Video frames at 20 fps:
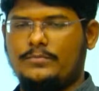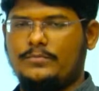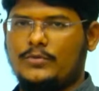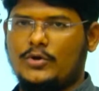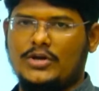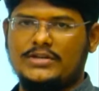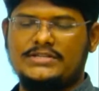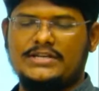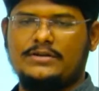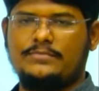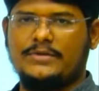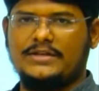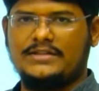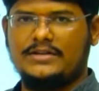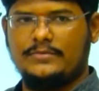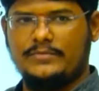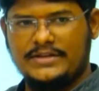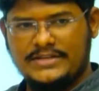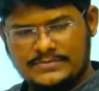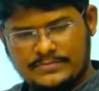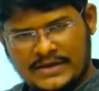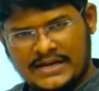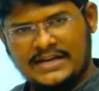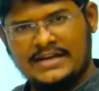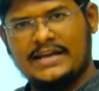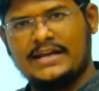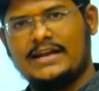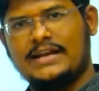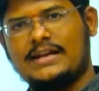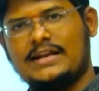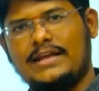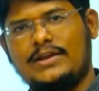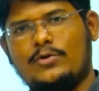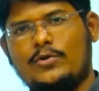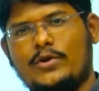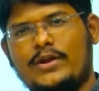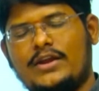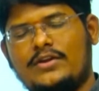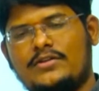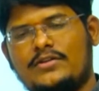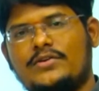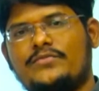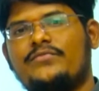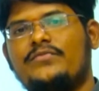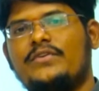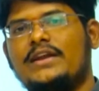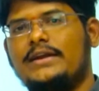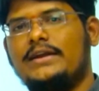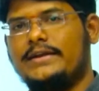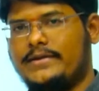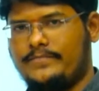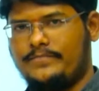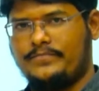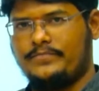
Project method means by directly going into the field.